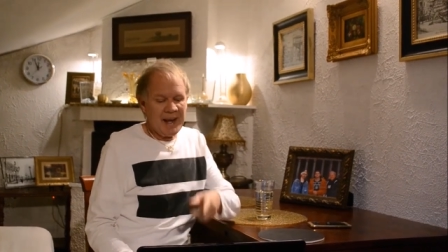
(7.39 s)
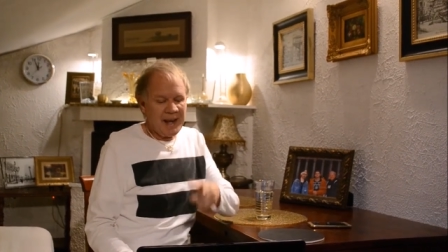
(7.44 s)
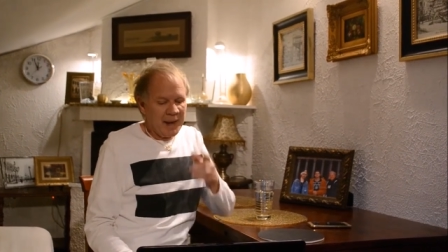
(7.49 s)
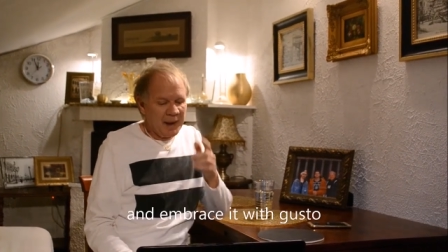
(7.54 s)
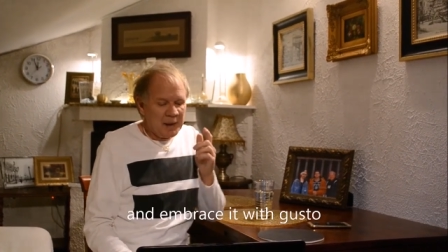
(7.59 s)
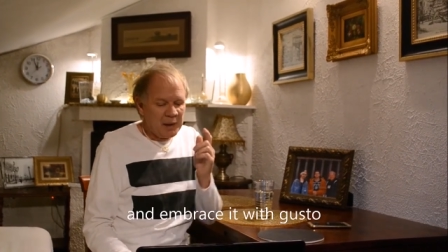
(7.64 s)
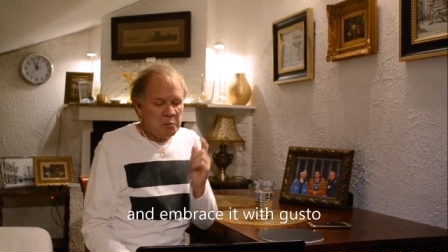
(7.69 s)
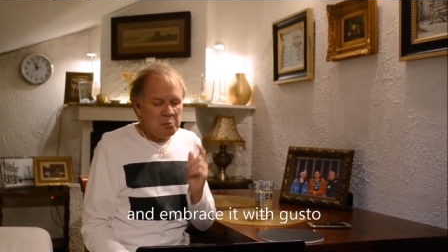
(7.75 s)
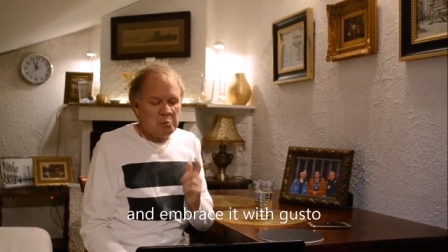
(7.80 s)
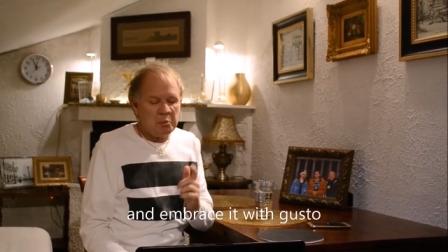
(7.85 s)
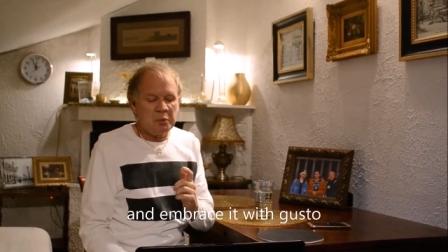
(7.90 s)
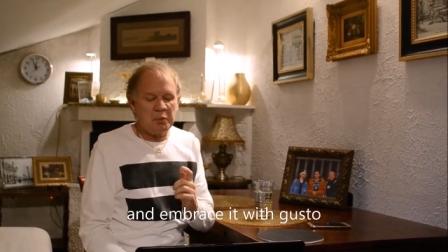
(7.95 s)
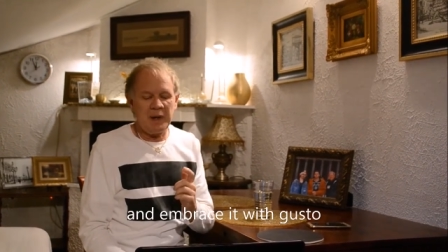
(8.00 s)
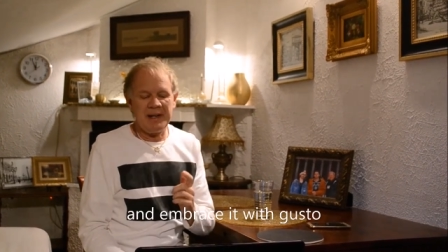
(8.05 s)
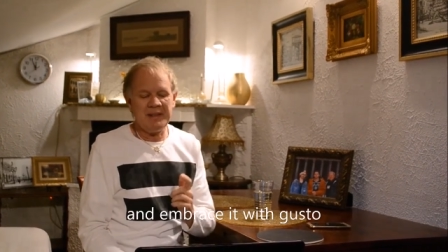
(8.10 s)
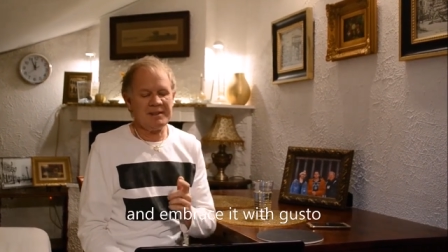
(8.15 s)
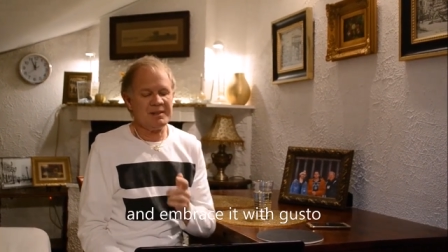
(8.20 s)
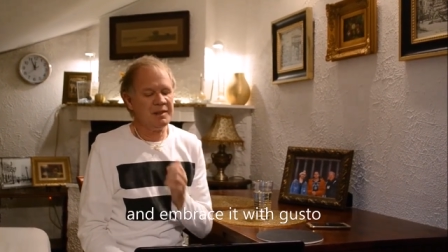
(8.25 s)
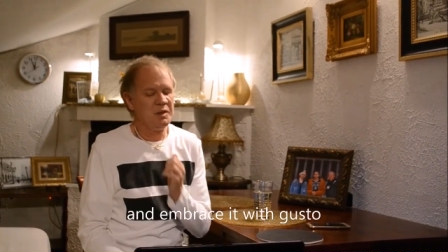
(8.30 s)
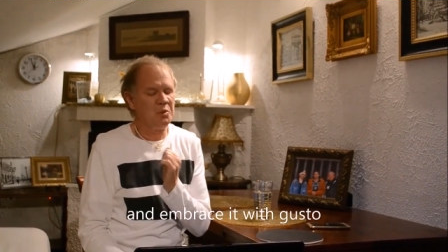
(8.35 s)
and
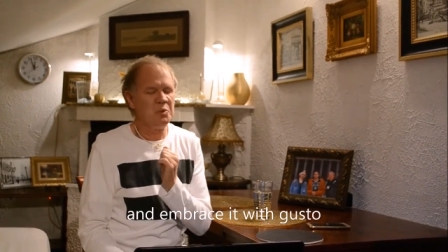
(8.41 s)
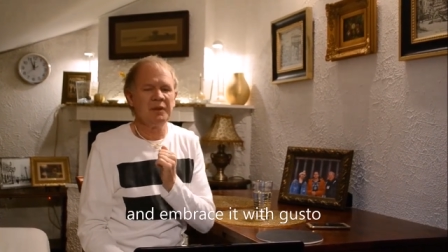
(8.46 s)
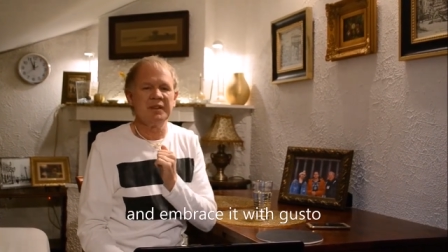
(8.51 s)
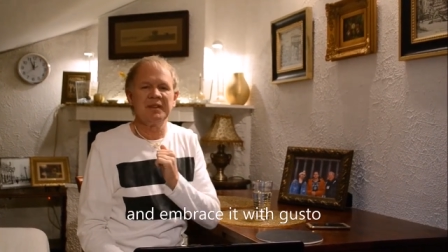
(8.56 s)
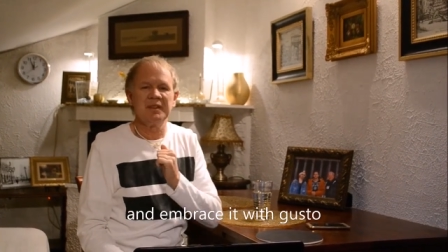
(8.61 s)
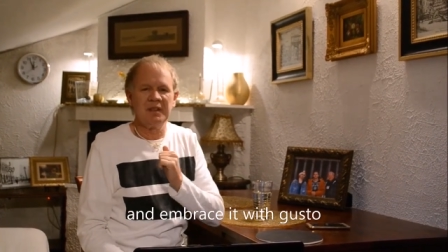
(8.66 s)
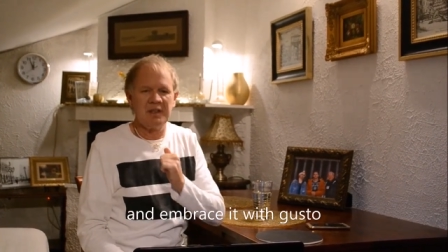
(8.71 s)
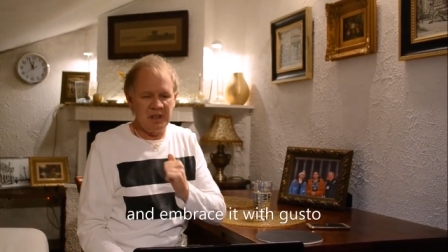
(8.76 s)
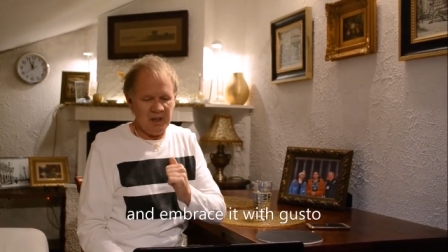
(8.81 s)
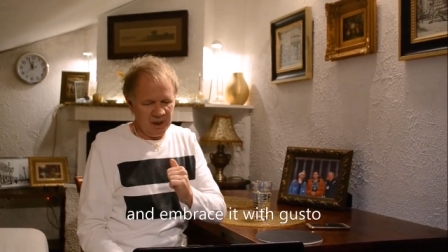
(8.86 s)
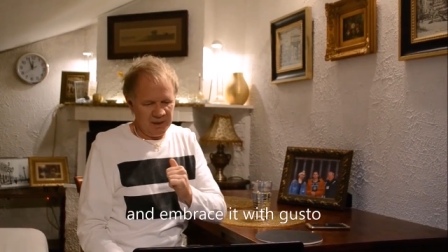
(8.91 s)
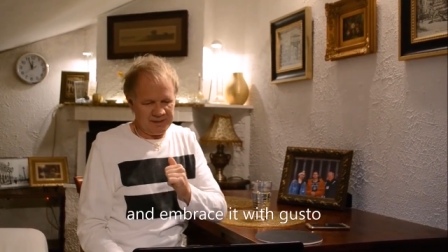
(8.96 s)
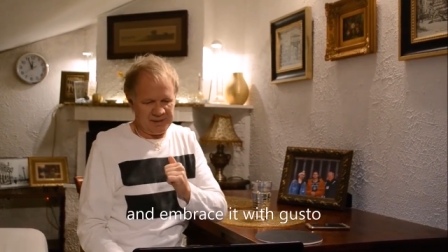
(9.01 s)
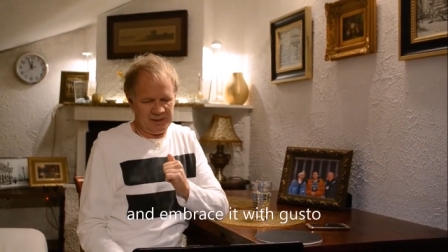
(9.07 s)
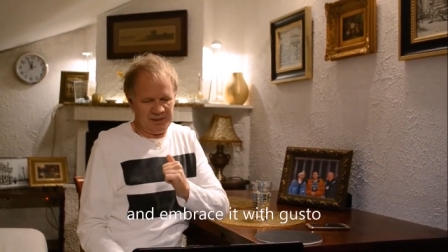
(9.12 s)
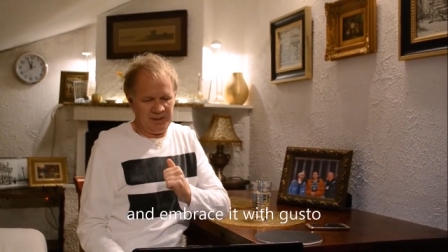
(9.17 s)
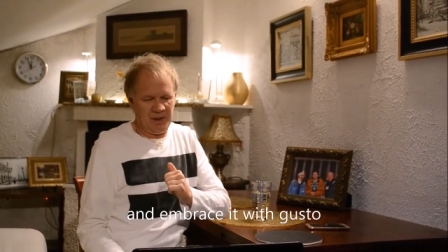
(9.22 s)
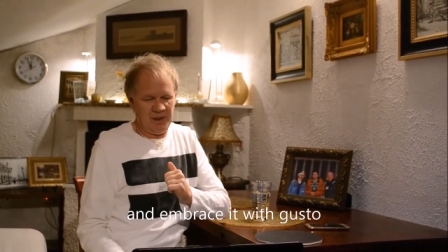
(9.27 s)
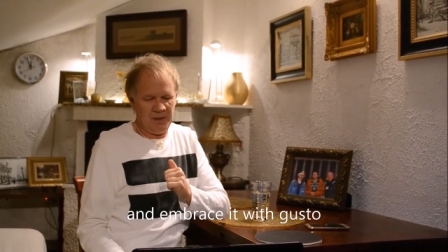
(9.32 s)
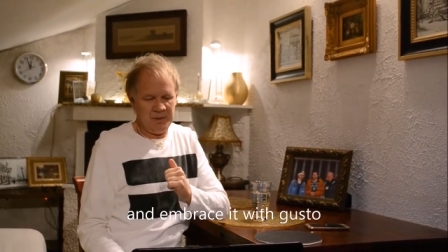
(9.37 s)
embrace it with
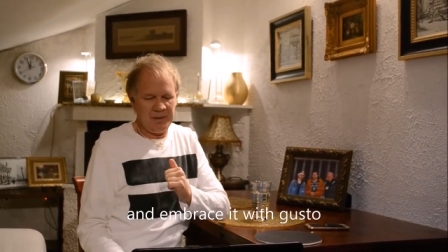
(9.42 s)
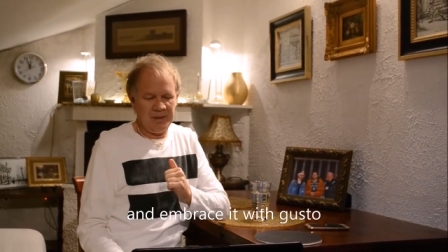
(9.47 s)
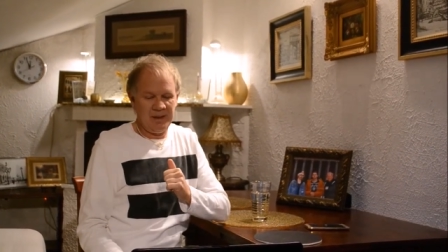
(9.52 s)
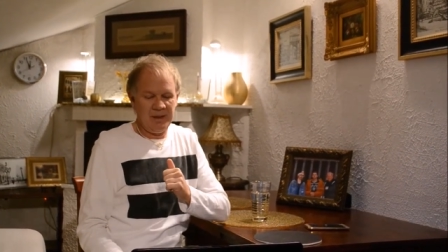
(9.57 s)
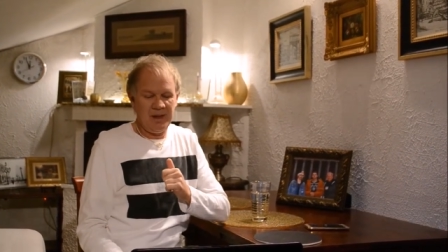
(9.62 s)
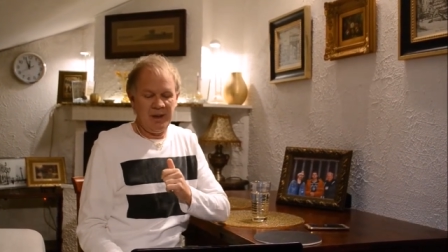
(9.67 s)
gusto